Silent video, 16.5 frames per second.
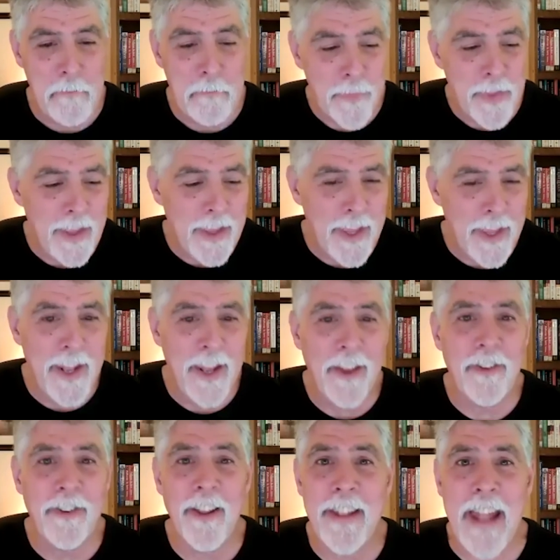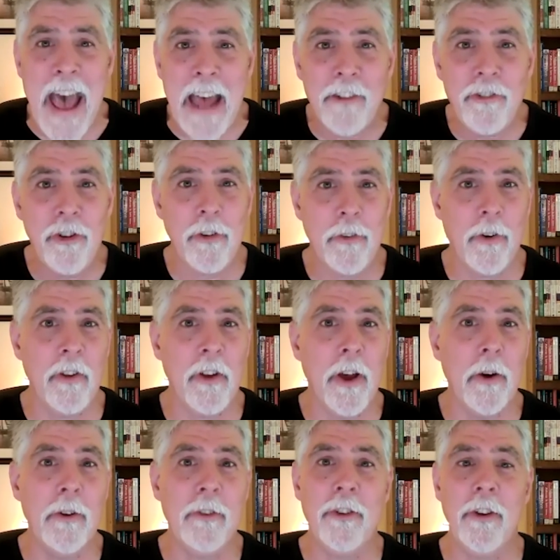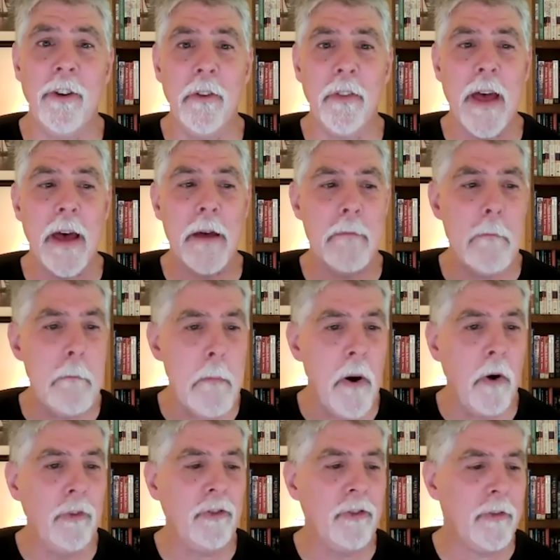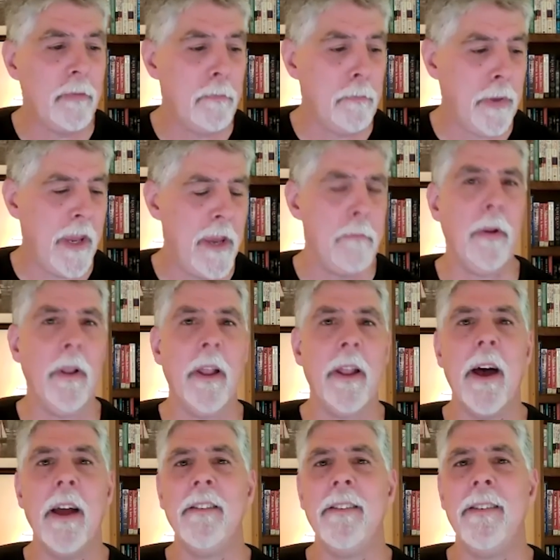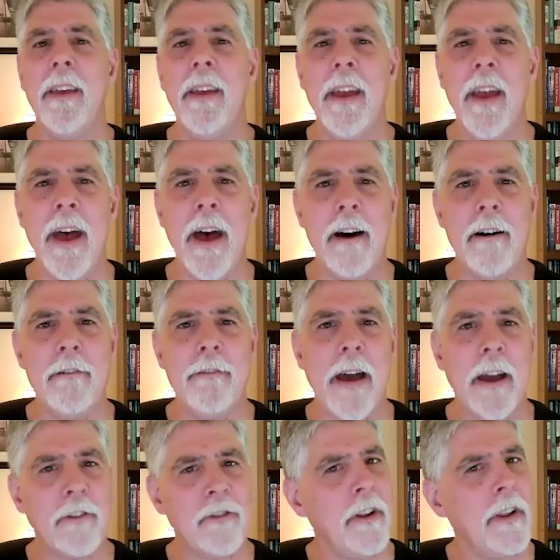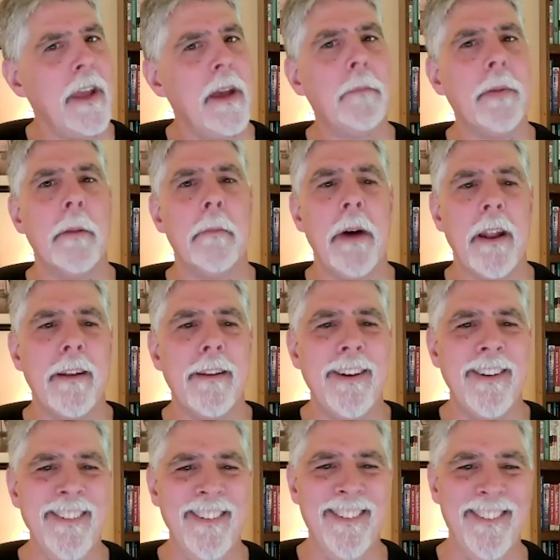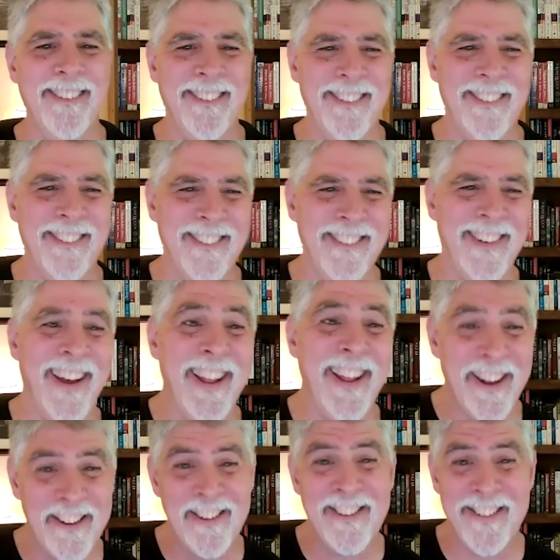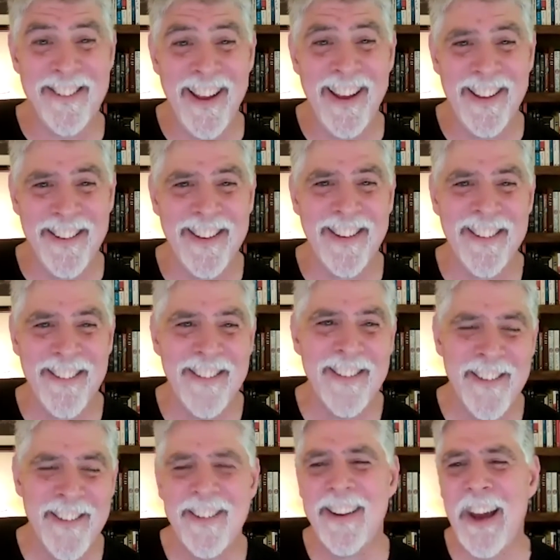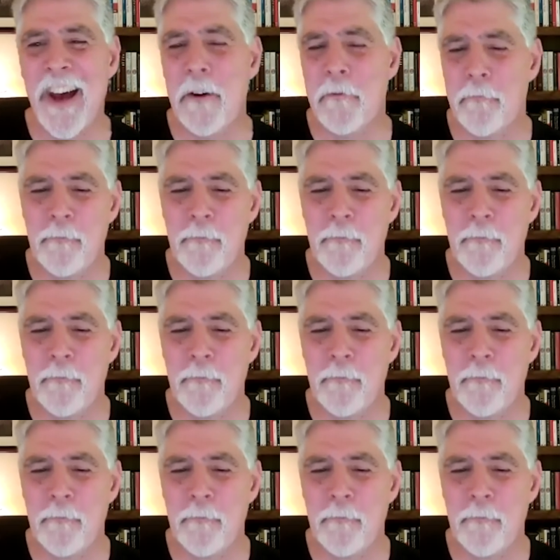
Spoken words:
it is a natural go-to that most people in IT have actually implemented and understand. Yeah.